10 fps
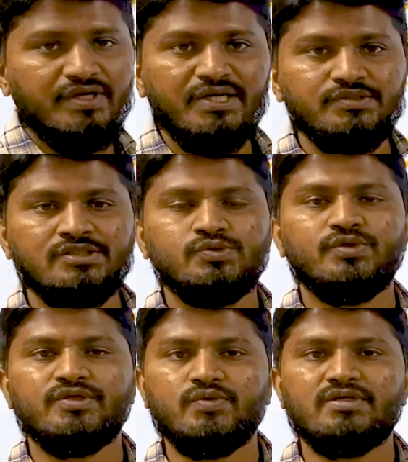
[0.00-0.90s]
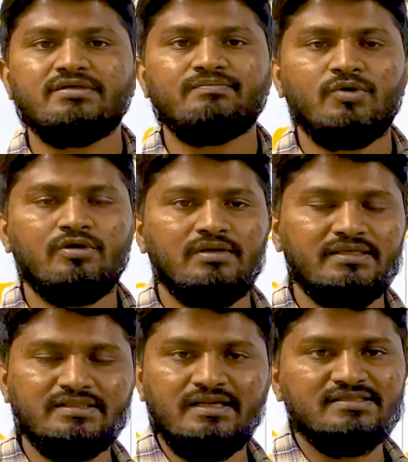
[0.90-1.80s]
individuals who involve in
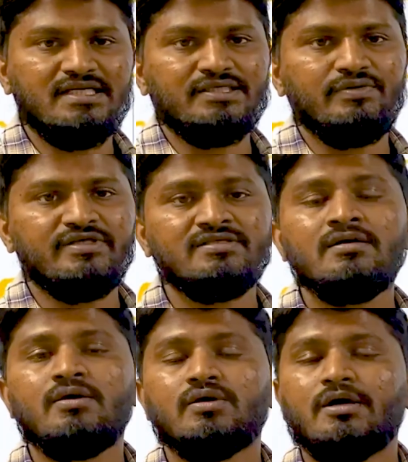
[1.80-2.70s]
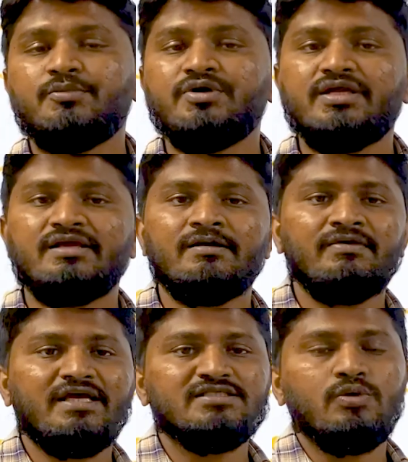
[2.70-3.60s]
like terrorist activities, community
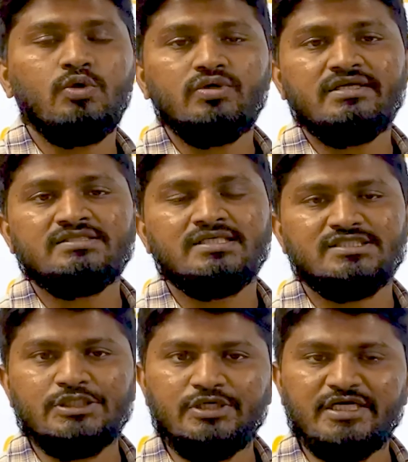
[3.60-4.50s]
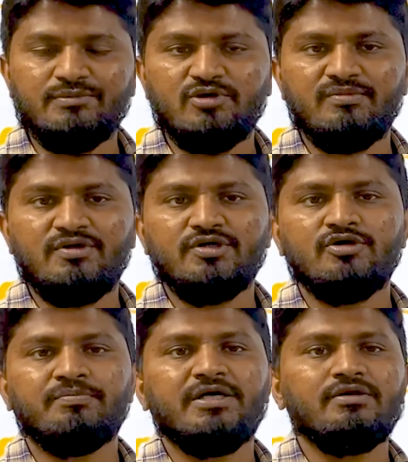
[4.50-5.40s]
as a whole is stereotyped to belong to a
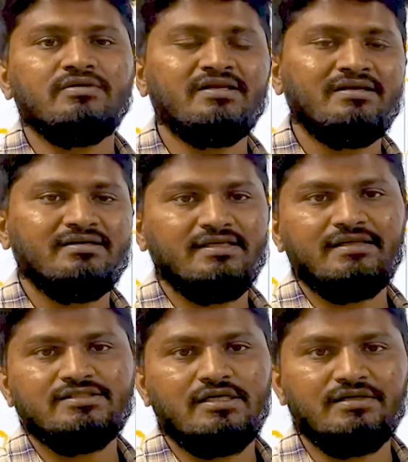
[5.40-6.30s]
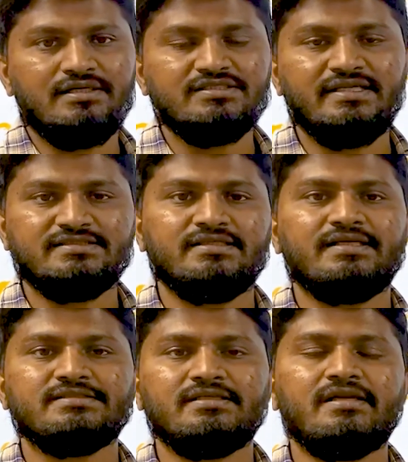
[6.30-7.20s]
particular terrorist organization, etc.,
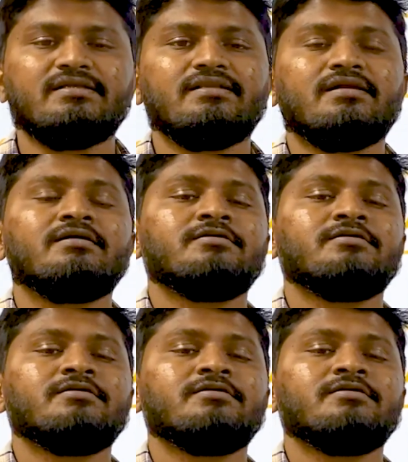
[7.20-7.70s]
etc., and they are